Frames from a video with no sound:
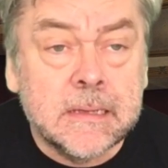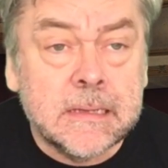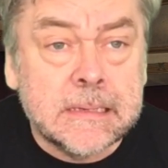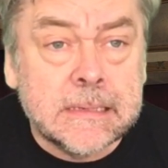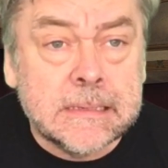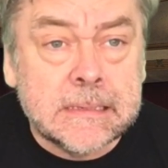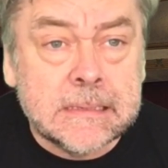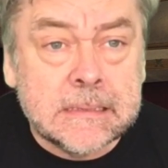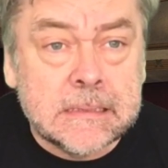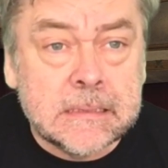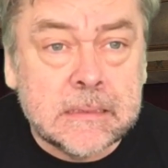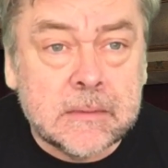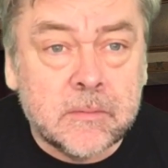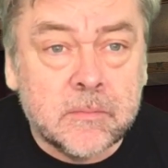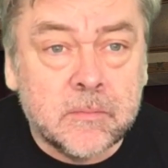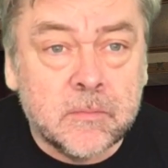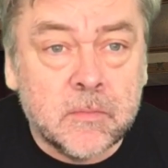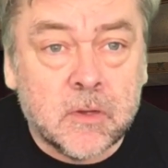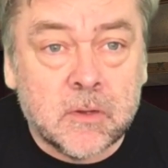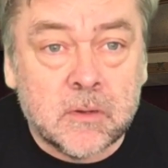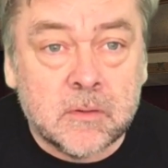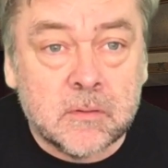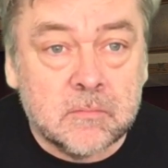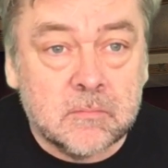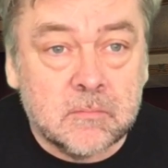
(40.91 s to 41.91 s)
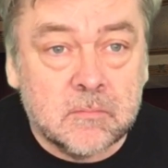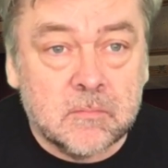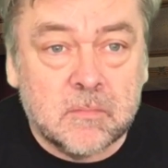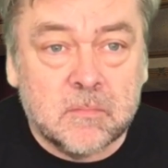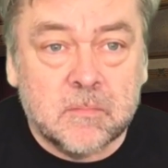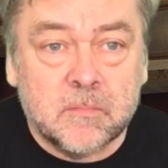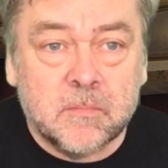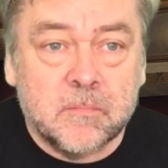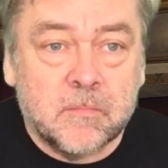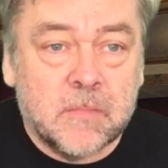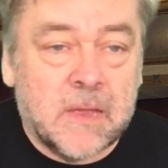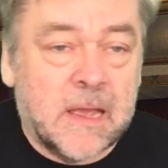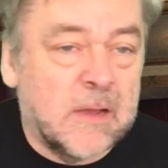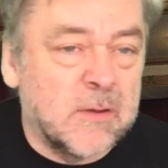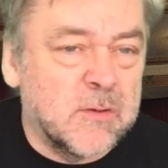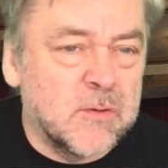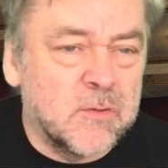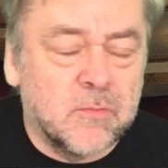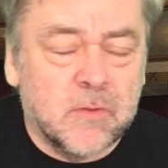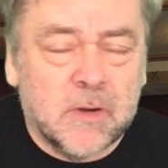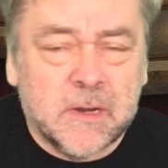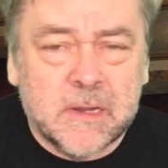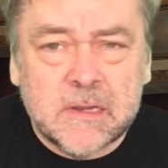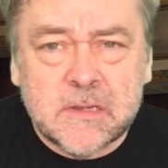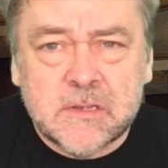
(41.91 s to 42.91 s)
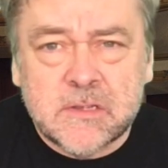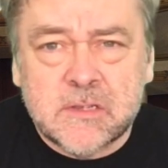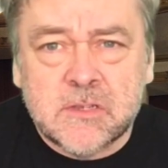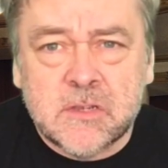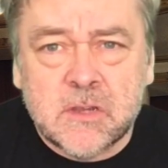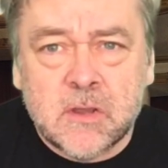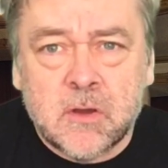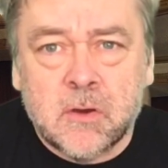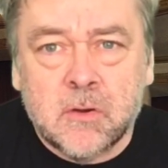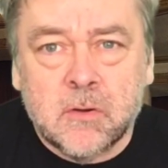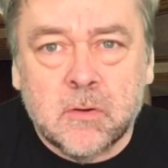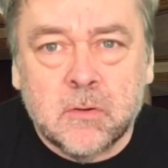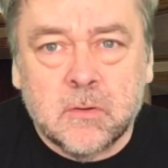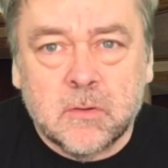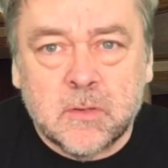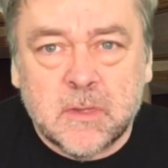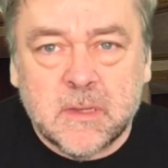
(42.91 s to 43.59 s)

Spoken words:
on how to write a song.